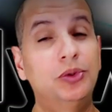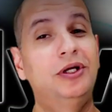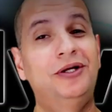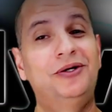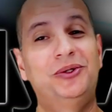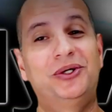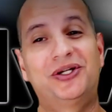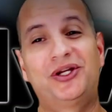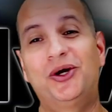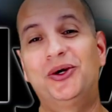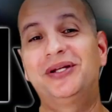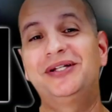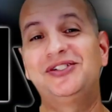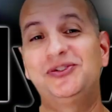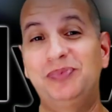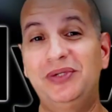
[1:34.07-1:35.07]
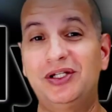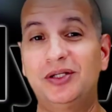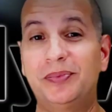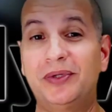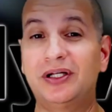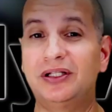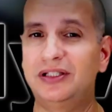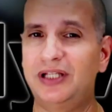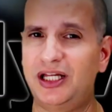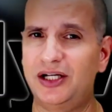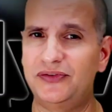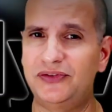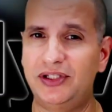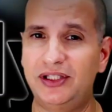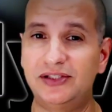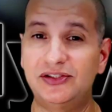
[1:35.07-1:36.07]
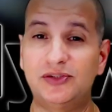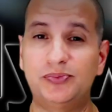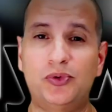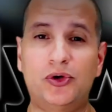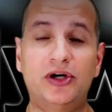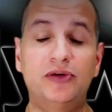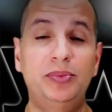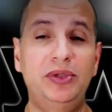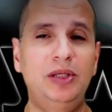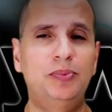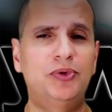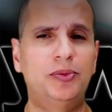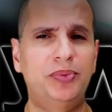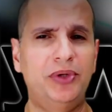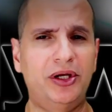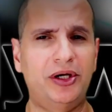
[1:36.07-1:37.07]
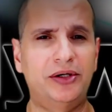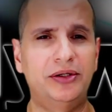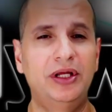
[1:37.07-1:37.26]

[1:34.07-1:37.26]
We're going to speak about a lot of things as part of being prepared.